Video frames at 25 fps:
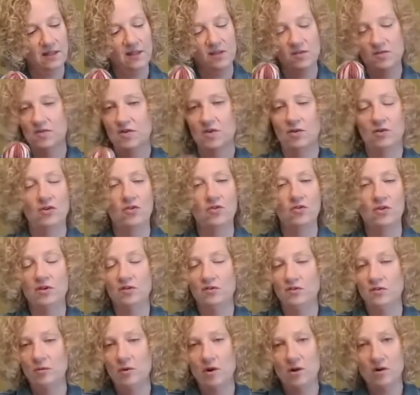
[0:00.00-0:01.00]
So you can
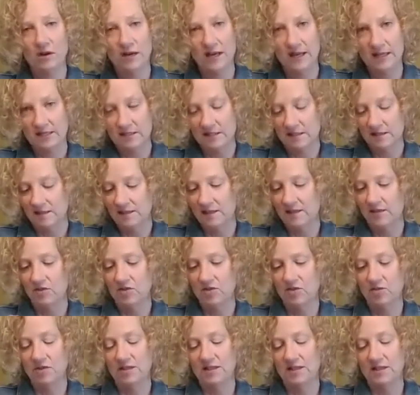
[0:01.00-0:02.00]
do all kinds of things.
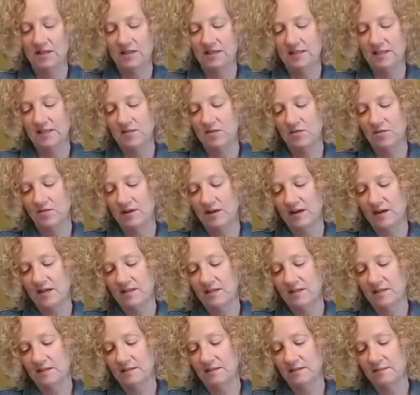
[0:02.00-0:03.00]
You can accessorize
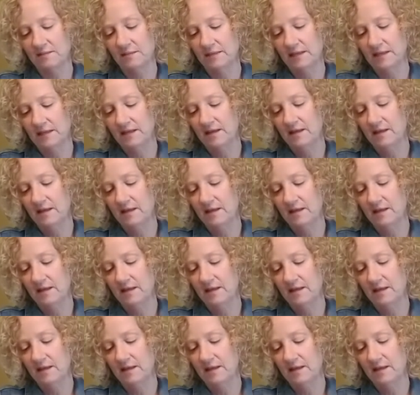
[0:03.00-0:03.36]
them.